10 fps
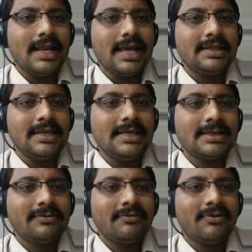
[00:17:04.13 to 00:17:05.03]
like this.
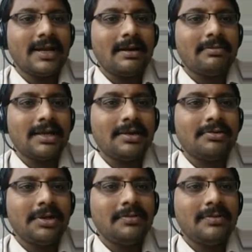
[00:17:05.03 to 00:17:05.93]
For lambda
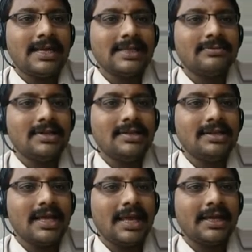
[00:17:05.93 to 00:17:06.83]
equal to minus 1,
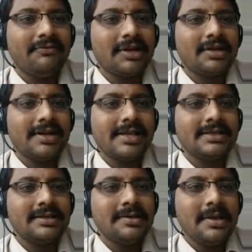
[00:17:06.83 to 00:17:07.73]
the eigenvector
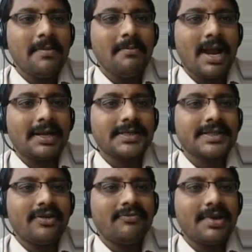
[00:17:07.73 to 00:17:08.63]
is matrix
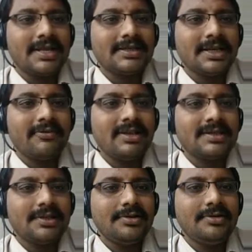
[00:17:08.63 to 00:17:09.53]
of minus 3, 1,
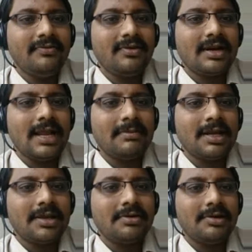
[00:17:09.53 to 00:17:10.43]
0. For
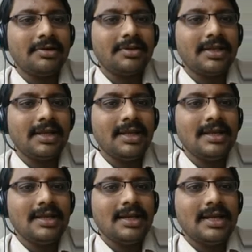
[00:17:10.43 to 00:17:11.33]
lambda equal to 3,
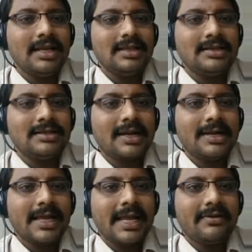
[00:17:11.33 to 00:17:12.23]
the
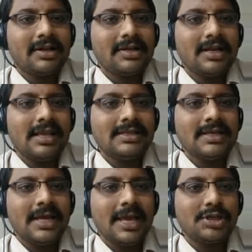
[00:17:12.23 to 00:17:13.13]
second eigenvector is
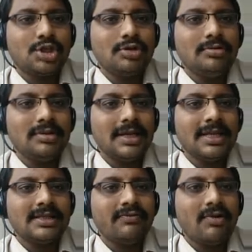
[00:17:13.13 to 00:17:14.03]
x2, that
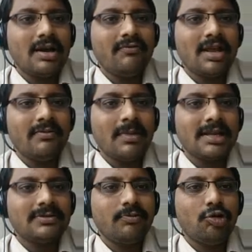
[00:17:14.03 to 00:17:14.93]
is 1, 1,
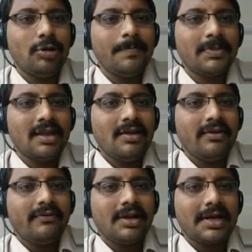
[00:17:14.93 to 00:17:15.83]
minus 4.
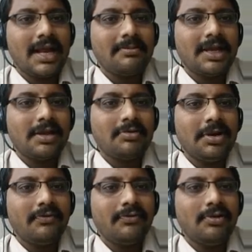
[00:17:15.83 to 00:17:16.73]
For lambda equal
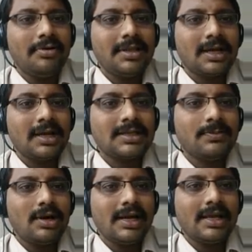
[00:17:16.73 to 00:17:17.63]
to 4, the
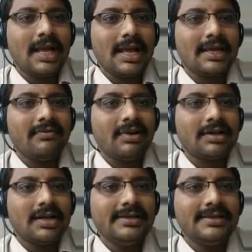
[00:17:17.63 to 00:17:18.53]
corresponding
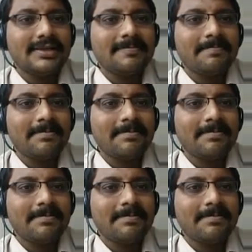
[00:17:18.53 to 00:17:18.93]
eigenvector is